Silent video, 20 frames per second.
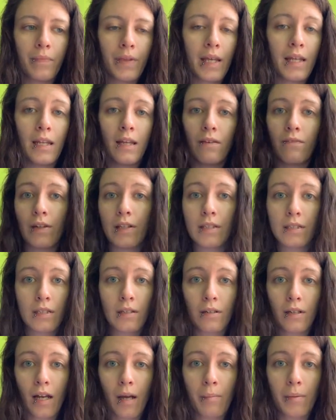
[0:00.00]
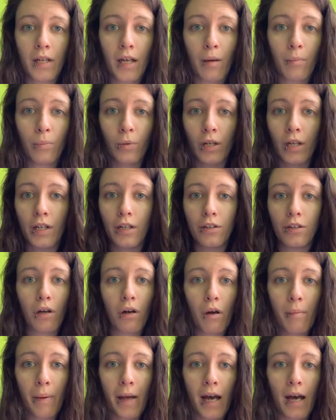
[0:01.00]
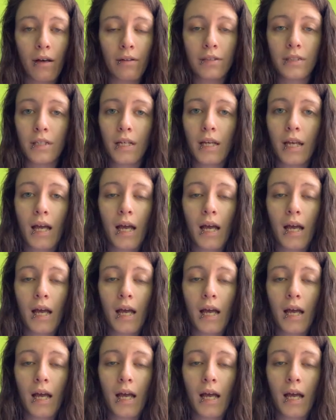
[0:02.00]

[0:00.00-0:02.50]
any events that are coming up, we're going to know about.